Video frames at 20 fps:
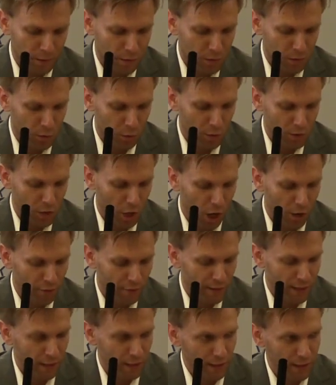So it's
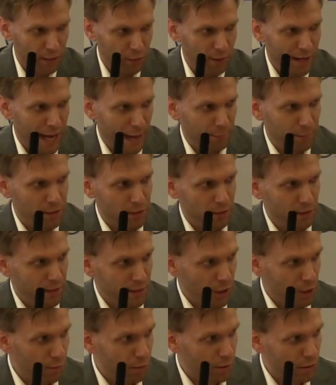often unclear what happened to
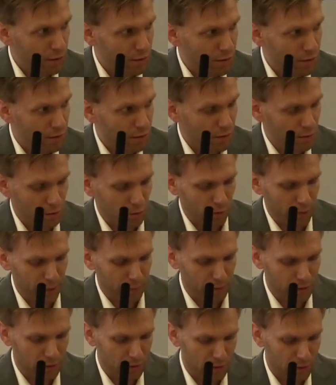the yearbooks, what
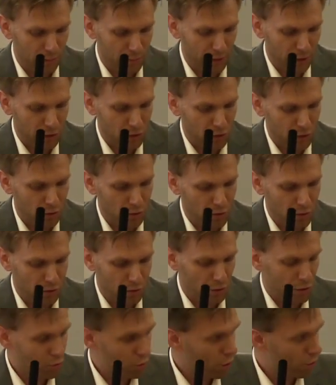happened to the pictures,
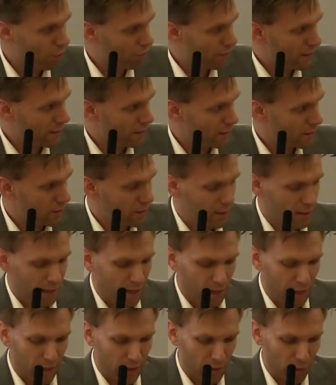the trophies,
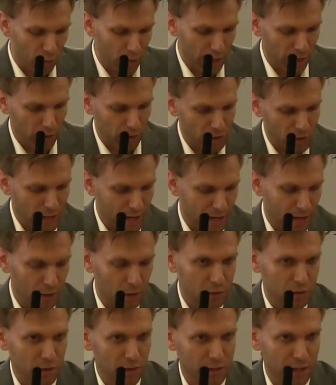and the records
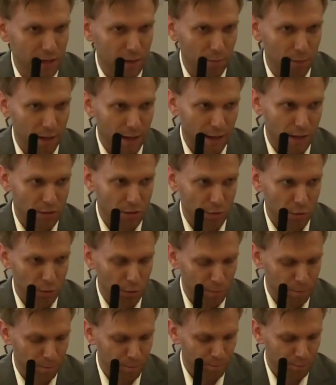housed in that black
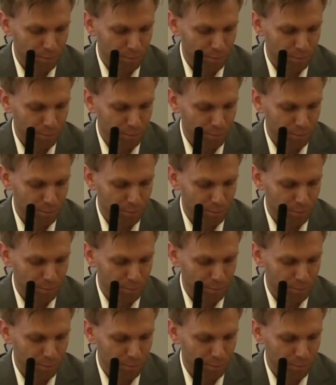school.